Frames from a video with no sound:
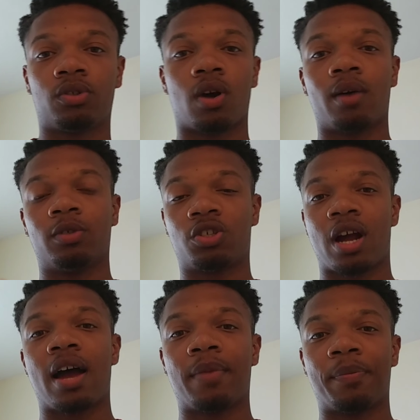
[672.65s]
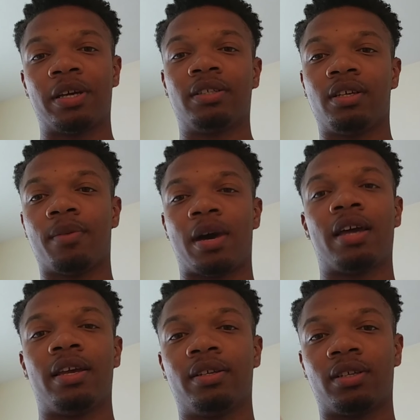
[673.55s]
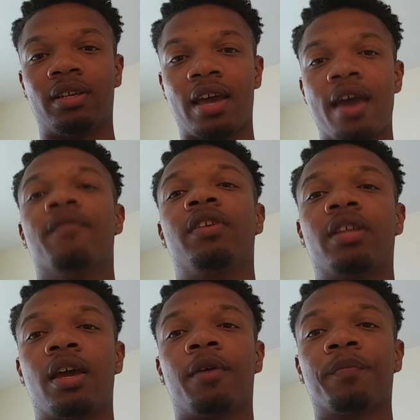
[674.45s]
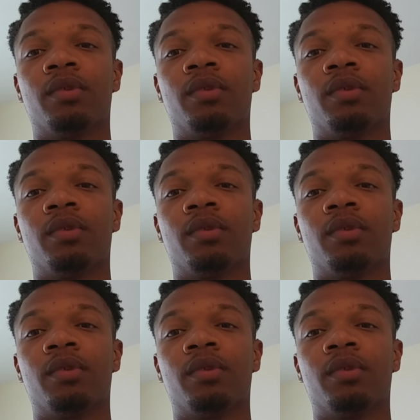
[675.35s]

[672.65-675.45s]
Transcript: So I will try my best to get my hands on everything.